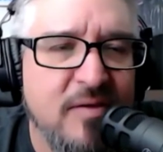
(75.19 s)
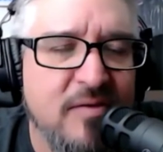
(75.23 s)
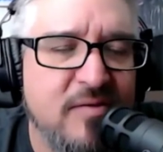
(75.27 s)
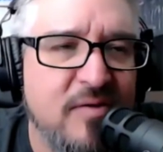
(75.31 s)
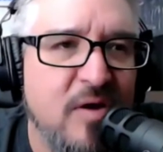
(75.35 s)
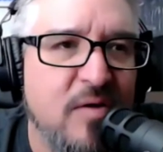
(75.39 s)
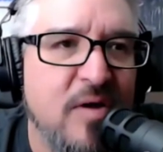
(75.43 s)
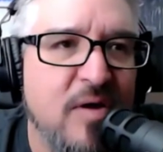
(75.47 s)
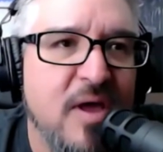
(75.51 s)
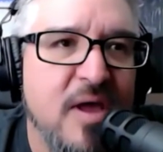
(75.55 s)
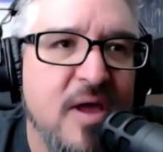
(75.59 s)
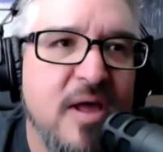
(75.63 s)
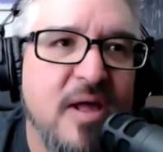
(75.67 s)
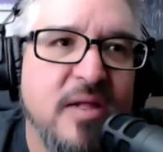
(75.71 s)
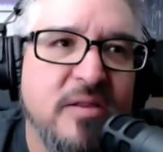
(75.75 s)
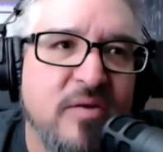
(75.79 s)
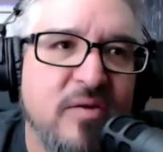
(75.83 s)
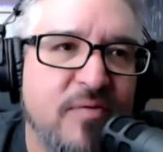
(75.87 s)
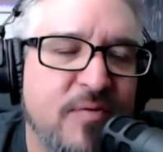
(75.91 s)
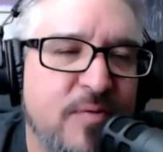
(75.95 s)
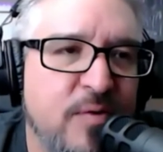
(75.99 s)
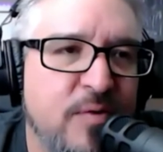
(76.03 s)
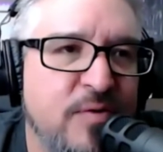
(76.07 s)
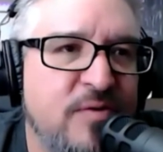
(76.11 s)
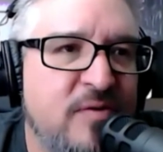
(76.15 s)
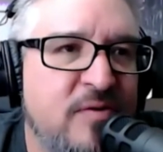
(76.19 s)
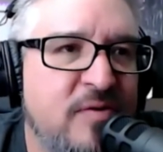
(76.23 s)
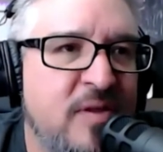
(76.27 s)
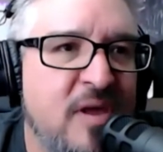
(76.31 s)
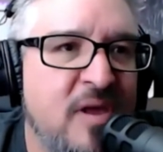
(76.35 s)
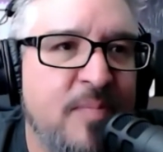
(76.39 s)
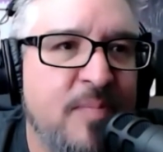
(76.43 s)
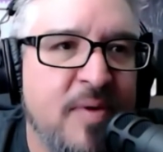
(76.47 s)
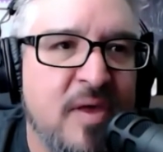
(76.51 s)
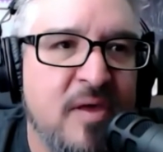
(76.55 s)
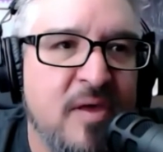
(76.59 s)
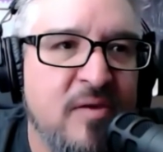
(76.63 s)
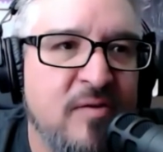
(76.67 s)
So the first
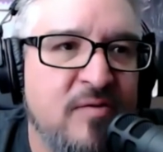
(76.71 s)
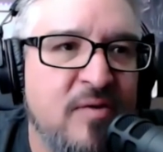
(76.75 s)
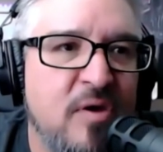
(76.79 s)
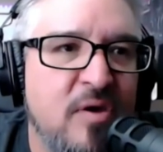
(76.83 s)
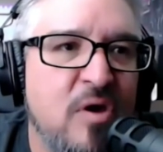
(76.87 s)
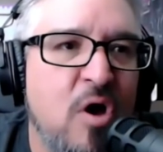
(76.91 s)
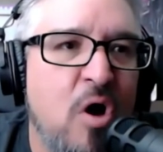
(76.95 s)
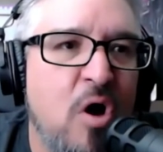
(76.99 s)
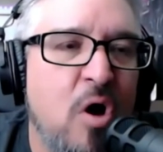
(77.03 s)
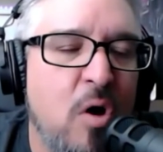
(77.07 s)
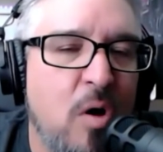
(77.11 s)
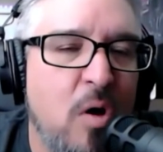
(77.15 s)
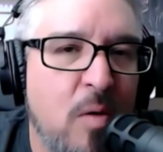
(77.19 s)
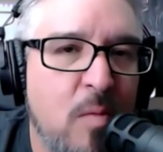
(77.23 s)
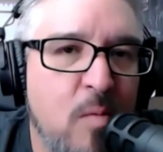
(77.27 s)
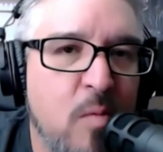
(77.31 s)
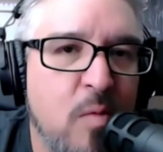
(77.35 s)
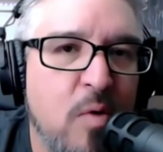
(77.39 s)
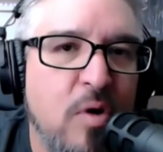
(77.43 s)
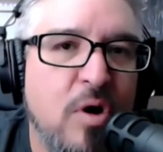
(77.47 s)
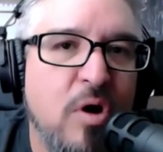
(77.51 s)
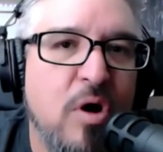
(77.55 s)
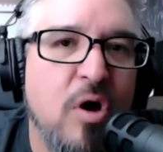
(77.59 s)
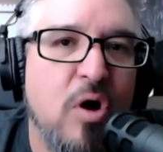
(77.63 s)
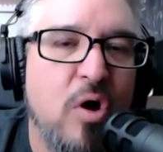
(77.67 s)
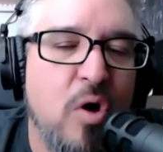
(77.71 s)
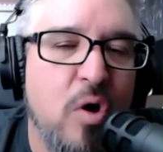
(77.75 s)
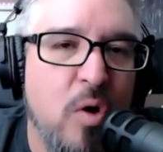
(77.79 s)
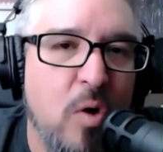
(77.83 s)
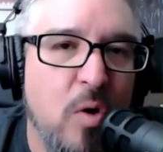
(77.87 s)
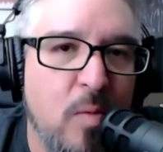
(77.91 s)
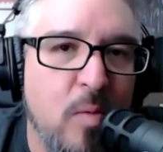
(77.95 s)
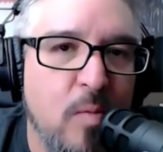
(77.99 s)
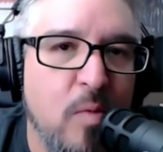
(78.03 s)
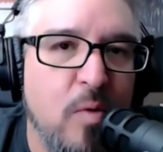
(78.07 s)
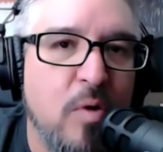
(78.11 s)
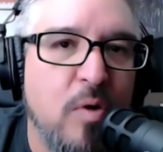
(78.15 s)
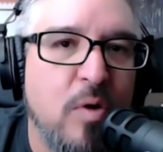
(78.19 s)
step is homework
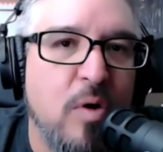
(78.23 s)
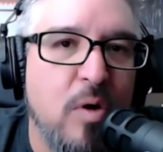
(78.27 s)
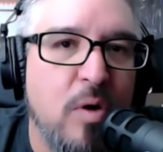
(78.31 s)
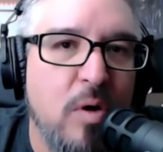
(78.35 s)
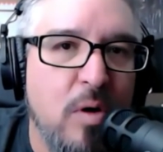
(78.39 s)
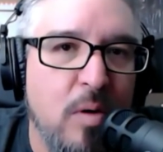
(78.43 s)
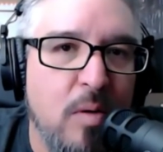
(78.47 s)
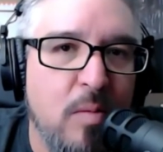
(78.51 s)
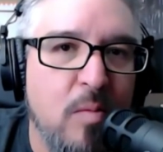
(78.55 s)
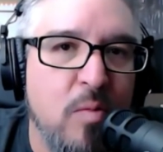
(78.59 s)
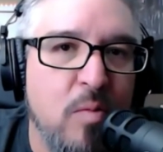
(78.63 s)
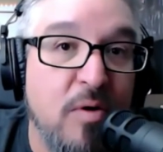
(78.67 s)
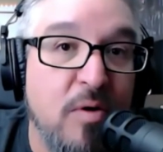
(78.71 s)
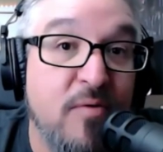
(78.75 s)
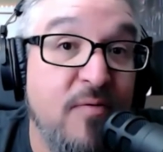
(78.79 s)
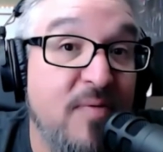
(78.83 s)
homework, homework.